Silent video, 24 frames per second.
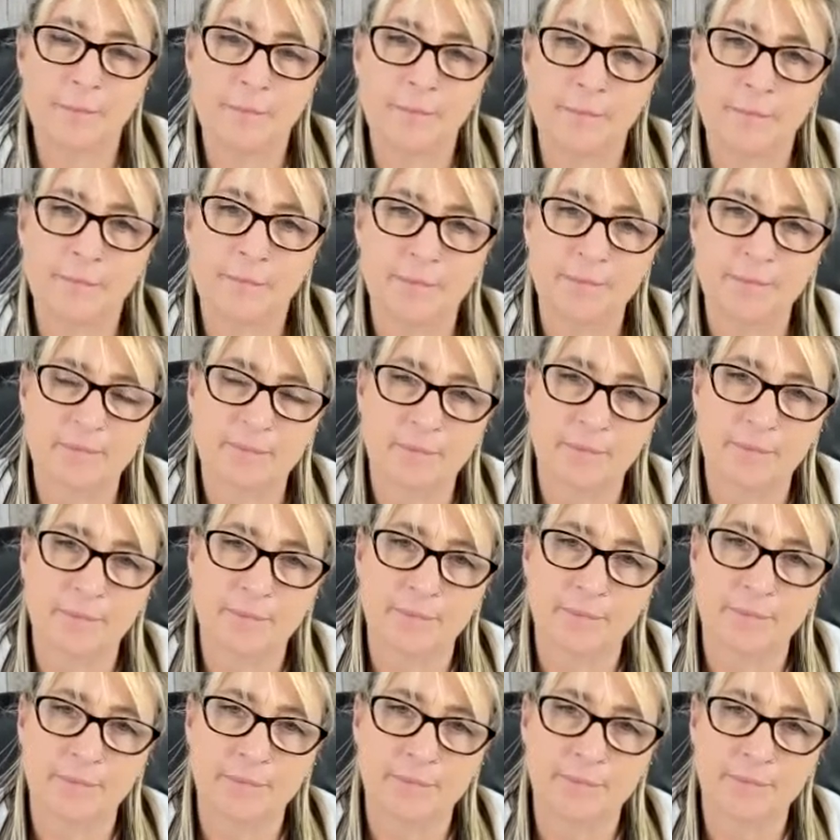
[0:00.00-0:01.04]

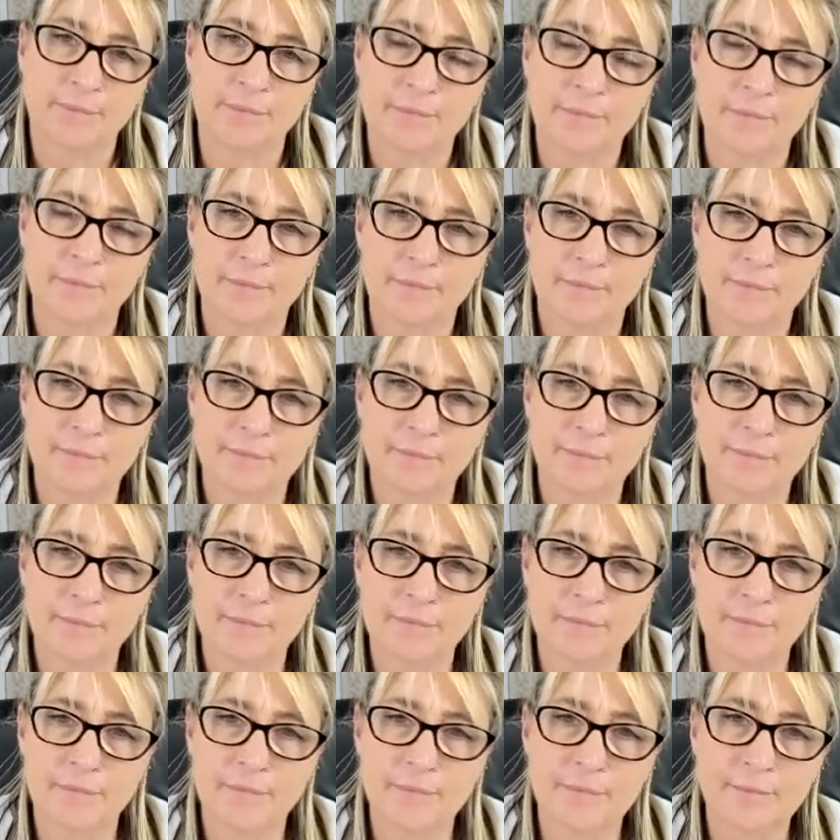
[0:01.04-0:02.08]

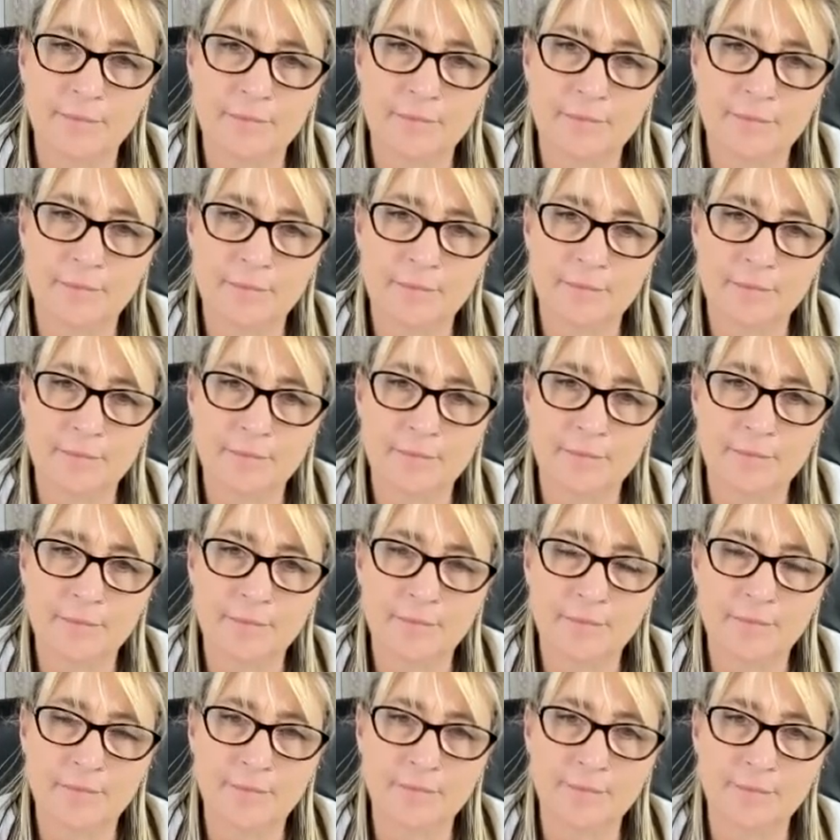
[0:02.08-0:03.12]

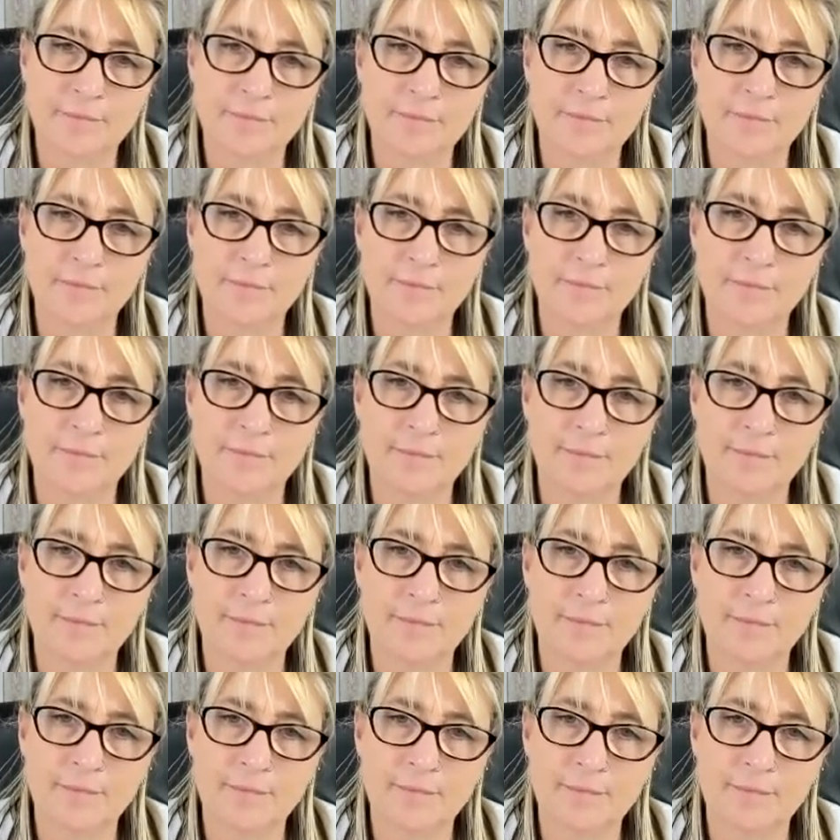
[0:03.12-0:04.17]

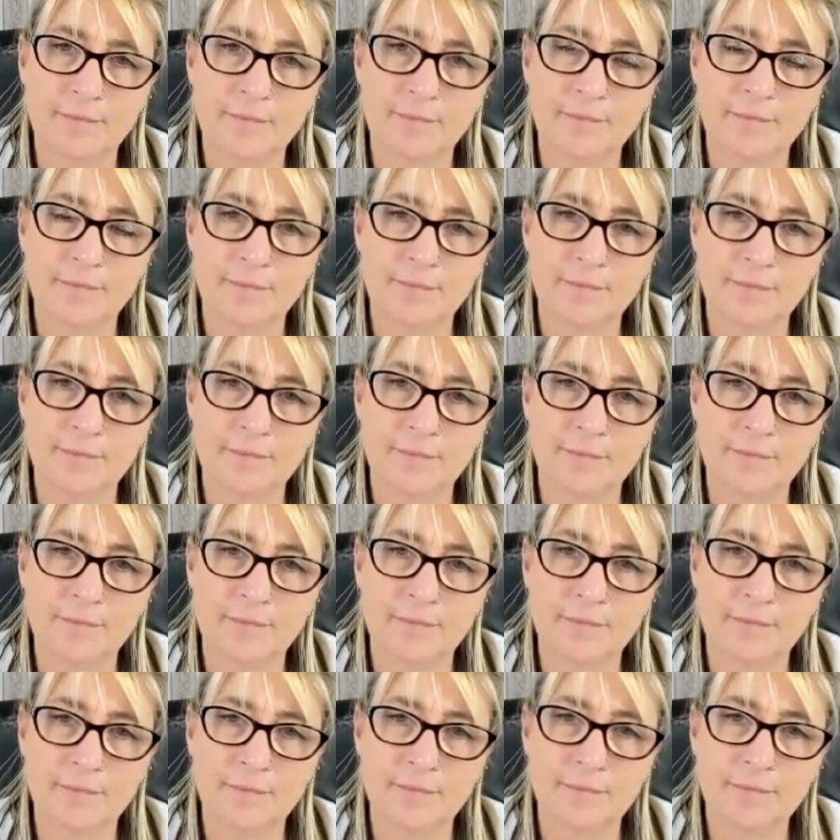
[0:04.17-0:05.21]

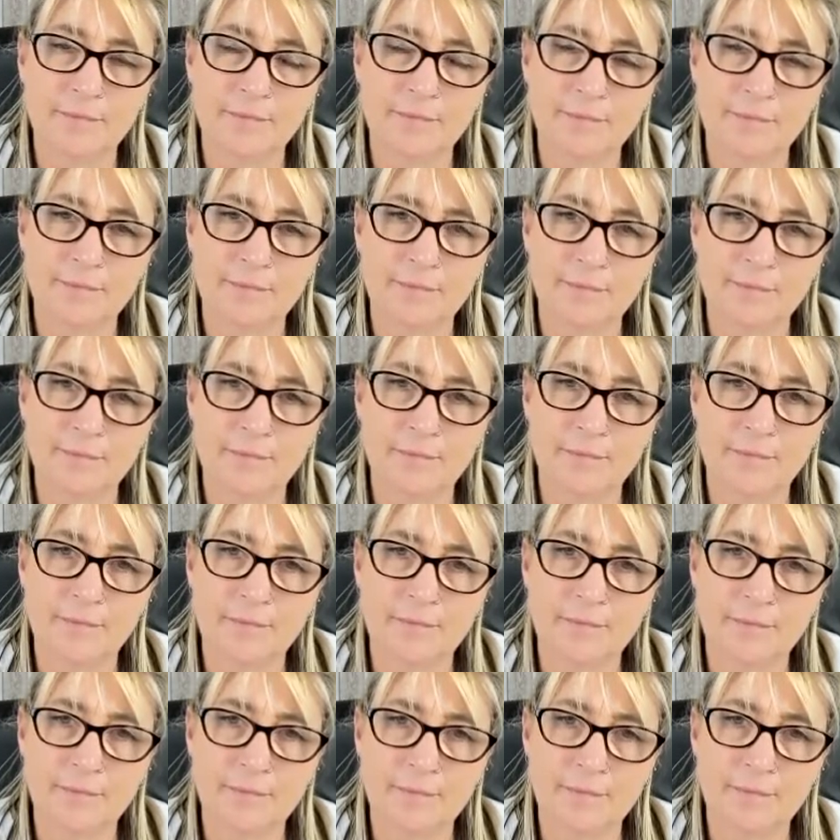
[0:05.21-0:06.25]

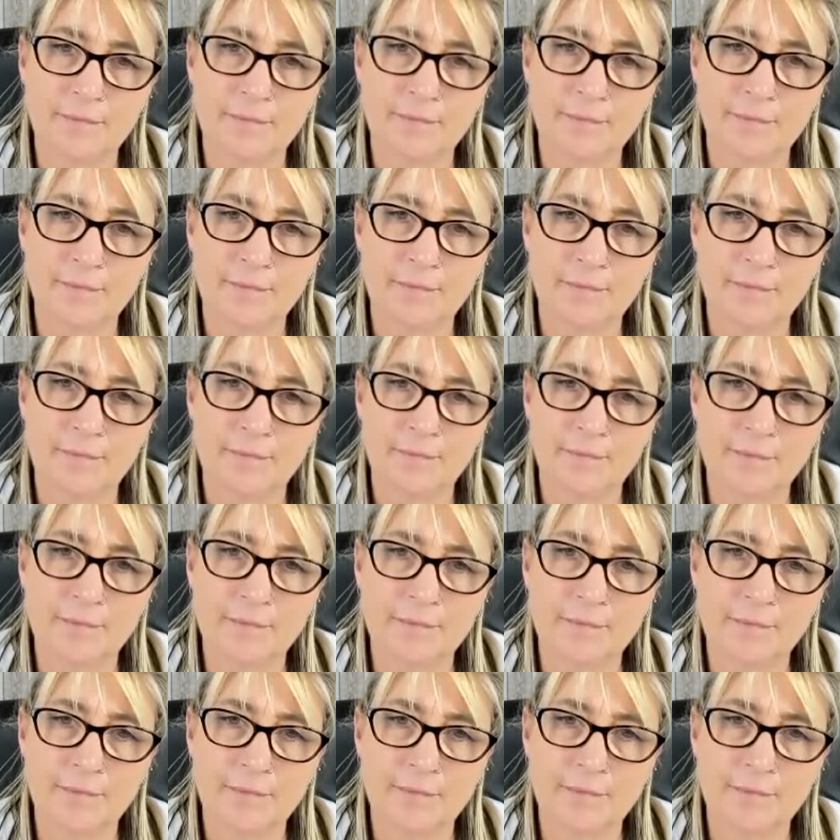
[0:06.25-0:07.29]

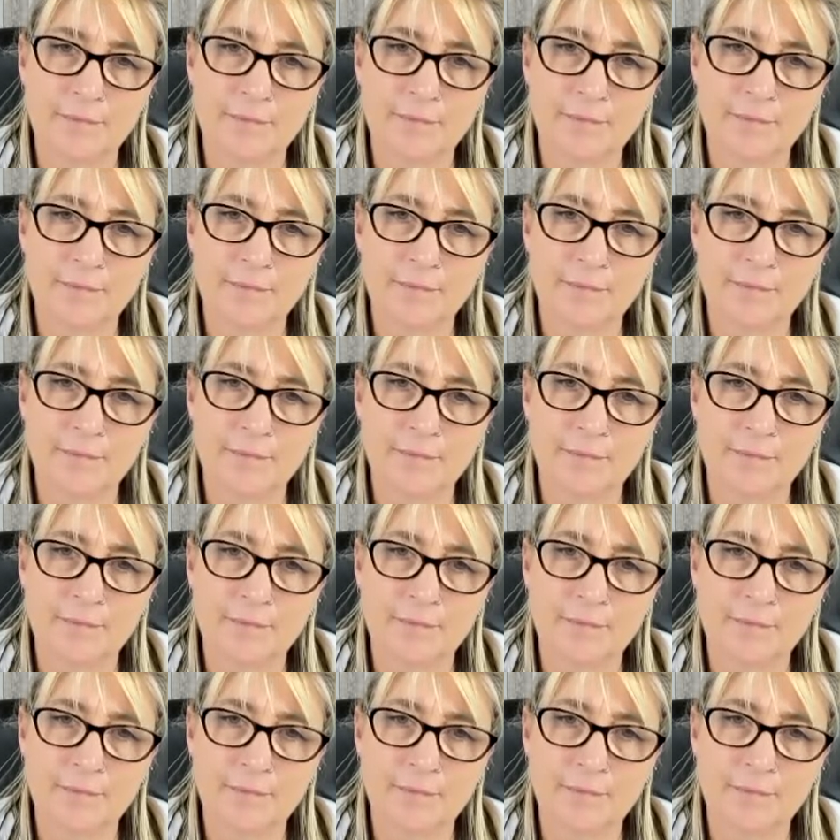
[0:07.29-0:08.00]
This person isn't speaking.